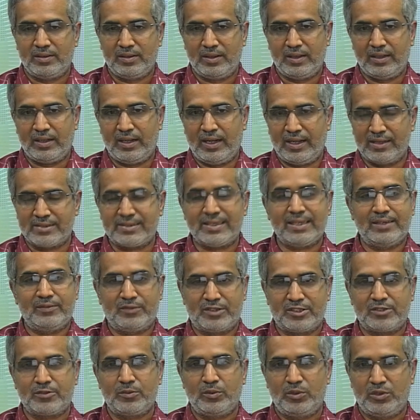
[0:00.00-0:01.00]
uh,
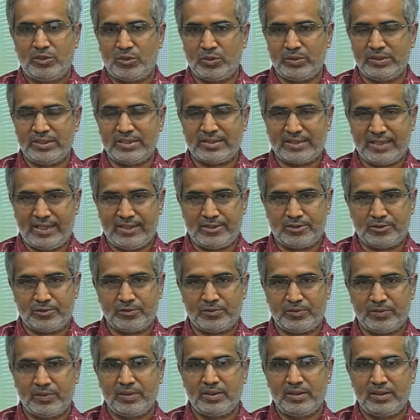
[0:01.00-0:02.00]
ourselves to these kinds of
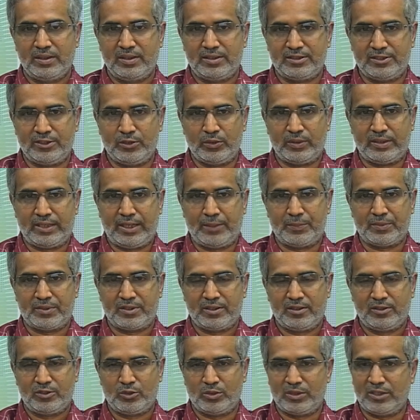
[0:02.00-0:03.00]

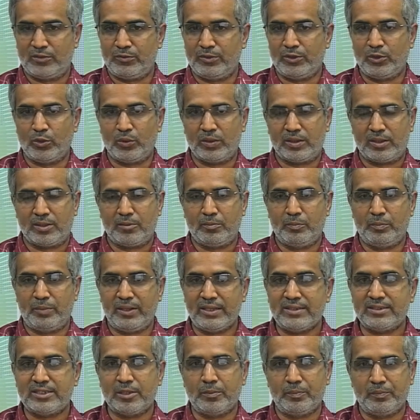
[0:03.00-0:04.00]
stereotypes so that we do not
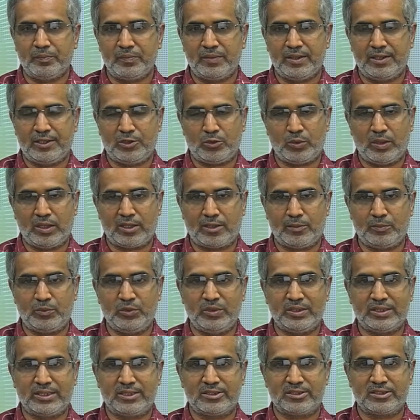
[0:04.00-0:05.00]
bring them into our
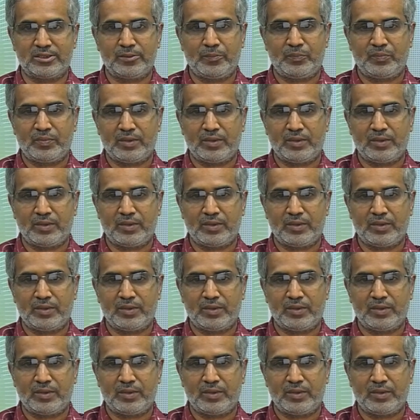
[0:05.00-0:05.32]
communication